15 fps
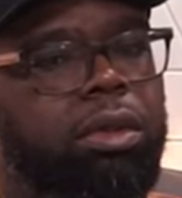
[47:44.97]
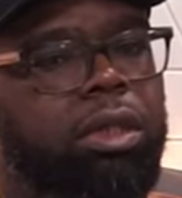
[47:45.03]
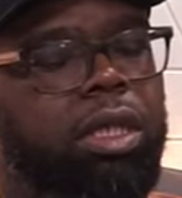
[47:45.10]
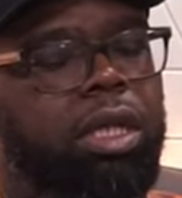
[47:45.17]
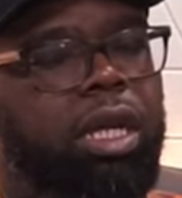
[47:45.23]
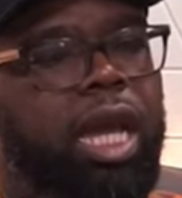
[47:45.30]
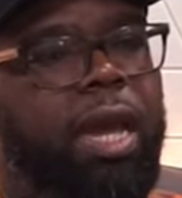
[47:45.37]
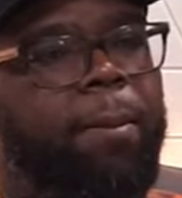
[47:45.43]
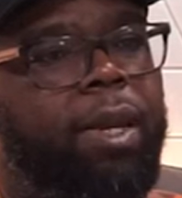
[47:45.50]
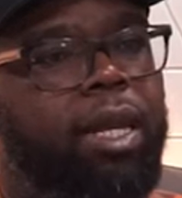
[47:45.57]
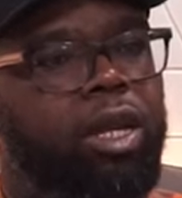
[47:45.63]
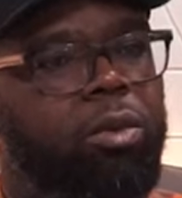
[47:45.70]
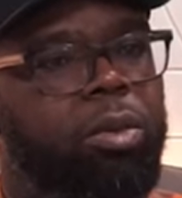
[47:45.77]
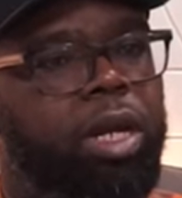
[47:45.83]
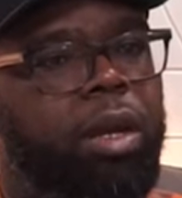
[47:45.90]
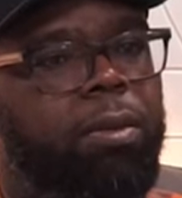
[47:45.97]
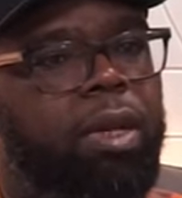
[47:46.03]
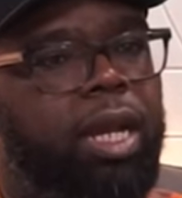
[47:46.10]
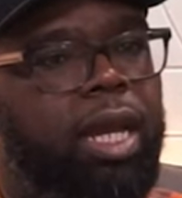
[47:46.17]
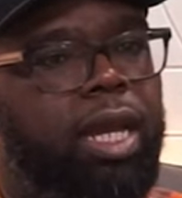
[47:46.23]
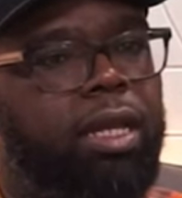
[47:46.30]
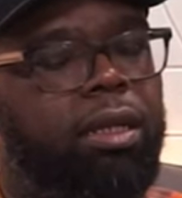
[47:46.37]
Mm. I'm here, but
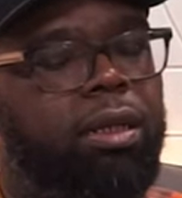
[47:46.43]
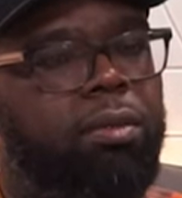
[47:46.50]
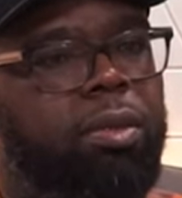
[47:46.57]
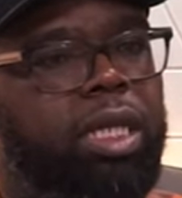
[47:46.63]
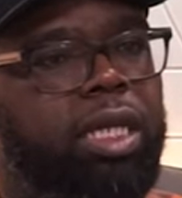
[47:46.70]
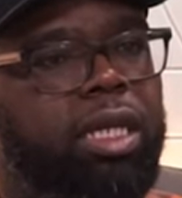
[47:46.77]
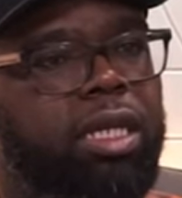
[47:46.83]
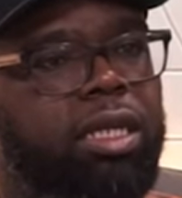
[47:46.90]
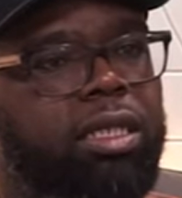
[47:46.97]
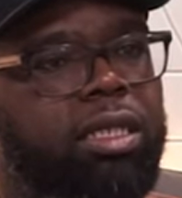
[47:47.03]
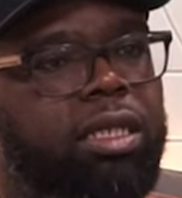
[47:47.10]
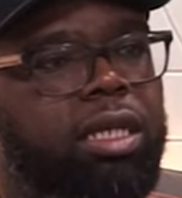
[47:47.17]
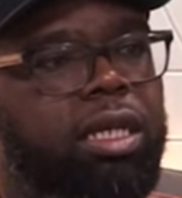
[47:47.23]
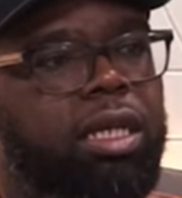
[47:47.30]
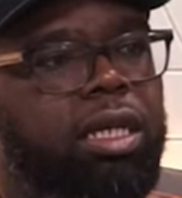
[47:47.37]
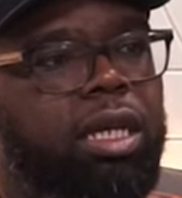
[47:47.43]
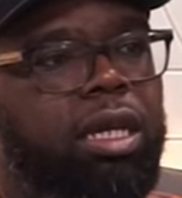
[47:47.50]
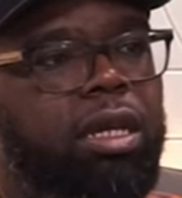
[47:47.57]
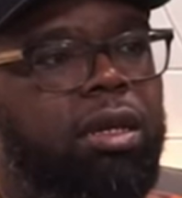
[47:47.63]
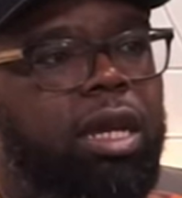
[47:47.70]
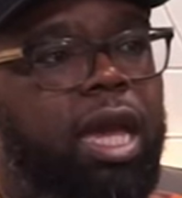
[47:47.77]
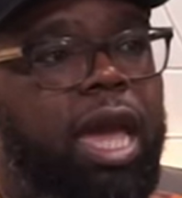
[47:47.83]
I'm not because
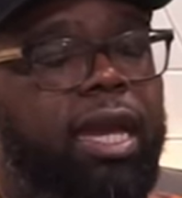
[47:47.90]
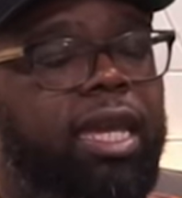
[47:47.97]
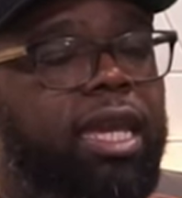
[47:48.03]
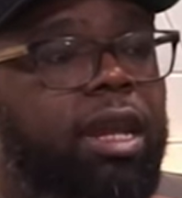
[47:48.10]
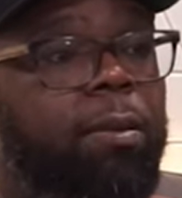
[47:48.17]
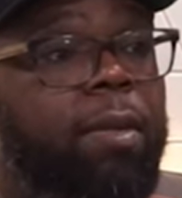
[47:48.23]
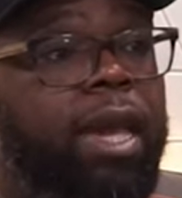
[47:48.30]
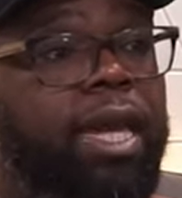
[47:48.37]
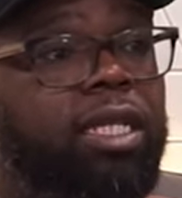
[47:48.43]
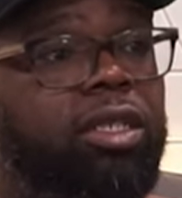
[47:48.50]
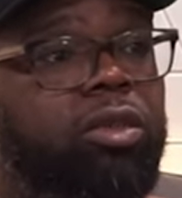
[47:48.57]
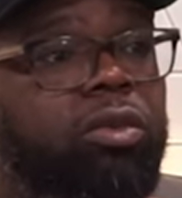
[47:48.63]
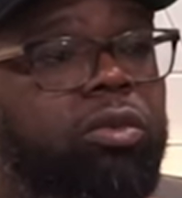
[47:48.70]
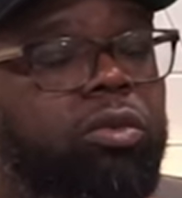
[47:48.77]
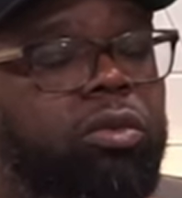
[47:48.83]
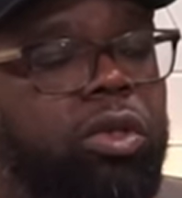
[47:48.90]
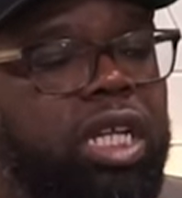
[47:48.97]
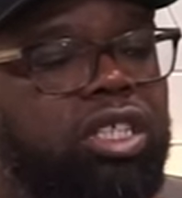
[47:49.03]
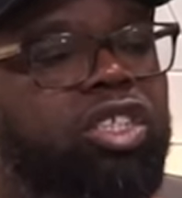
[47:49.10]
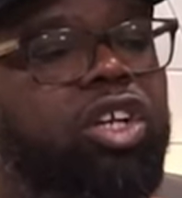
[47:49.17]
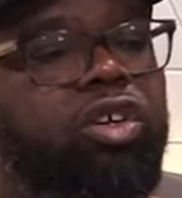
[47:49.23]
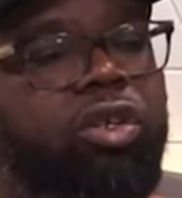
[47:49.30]
I can't imagine
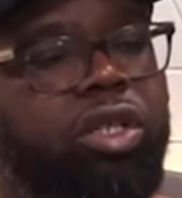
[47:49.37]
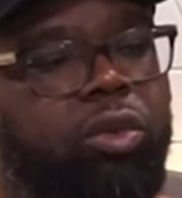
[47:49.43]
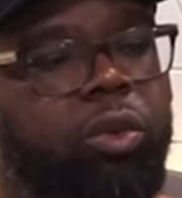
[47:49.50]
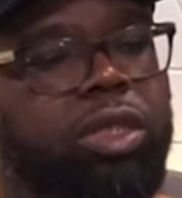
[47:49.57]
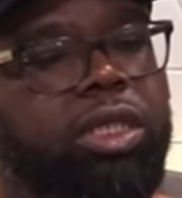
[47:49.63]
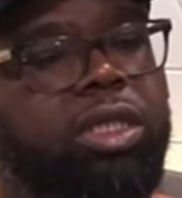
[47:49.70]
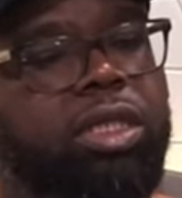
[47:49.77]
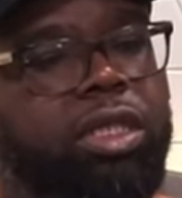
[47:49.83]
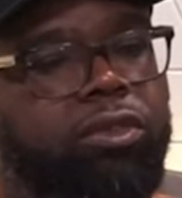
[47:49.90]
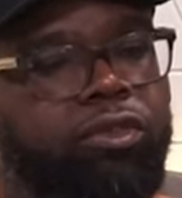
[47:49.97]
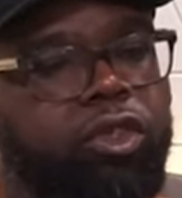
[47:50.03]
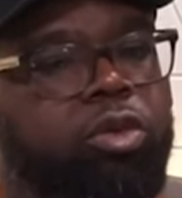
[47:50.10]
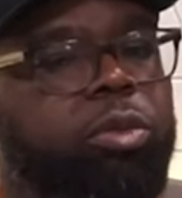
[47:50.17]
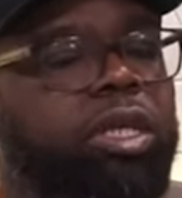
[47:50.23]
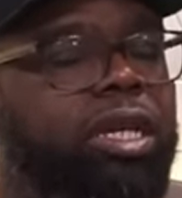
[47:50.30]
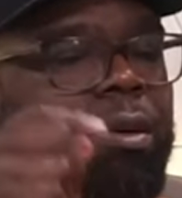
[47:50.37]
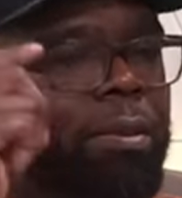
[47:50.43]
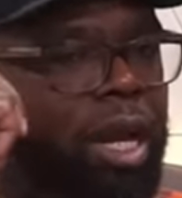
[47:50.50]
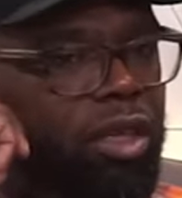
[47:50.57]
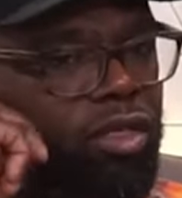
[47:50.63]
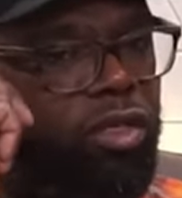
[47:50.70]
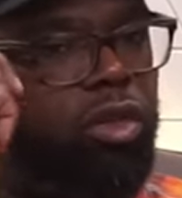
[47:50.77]
internally what this is for you, but
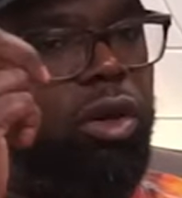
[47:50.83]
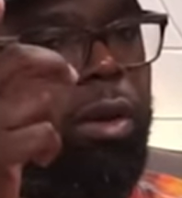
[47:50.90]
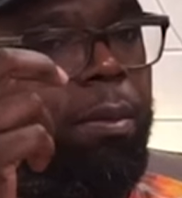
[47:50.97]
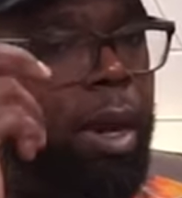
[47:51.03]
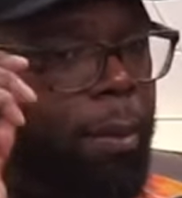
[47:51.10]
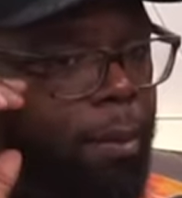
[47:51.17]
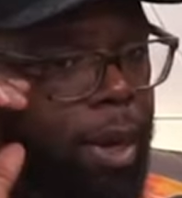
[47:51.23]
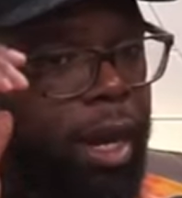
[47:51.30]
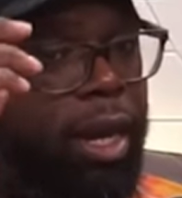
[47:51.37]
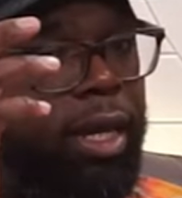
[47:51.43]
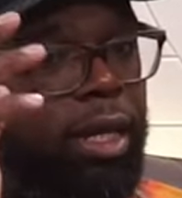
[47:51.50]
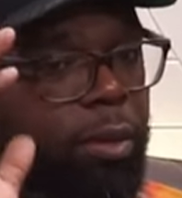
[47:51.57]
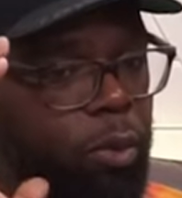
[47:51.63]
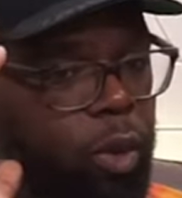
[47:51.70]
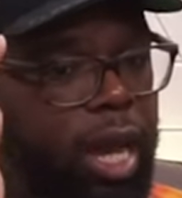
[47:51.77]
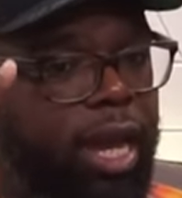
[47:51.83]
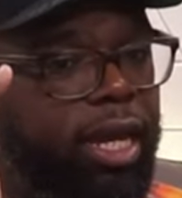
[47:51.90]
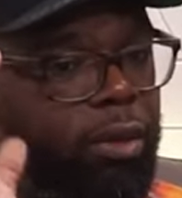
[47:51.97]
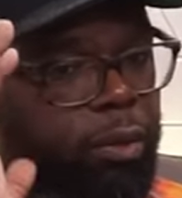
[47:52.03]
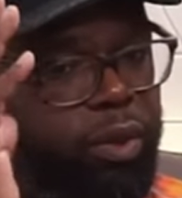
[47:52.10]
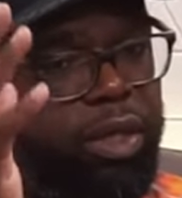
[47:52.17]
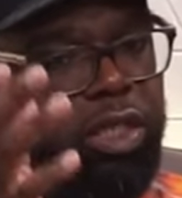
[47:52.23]
in my thought, my mind, the way I
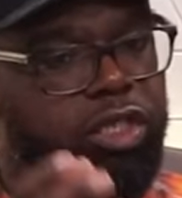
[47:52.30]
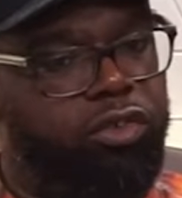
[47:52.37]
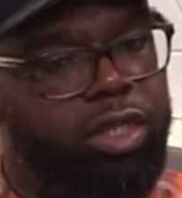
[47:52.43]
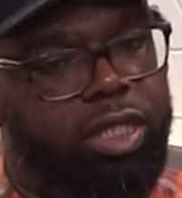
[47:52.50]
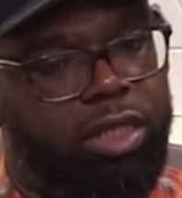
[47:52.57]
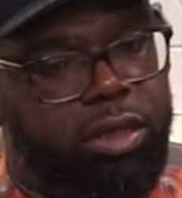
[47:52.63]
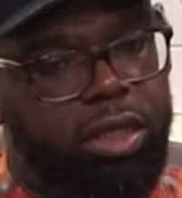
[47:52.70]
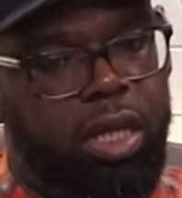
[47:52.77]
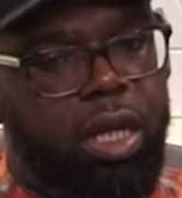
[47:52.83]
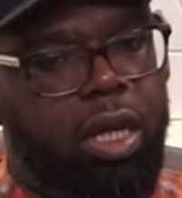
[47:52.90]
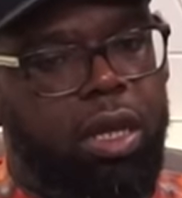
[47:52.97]
can picture it is,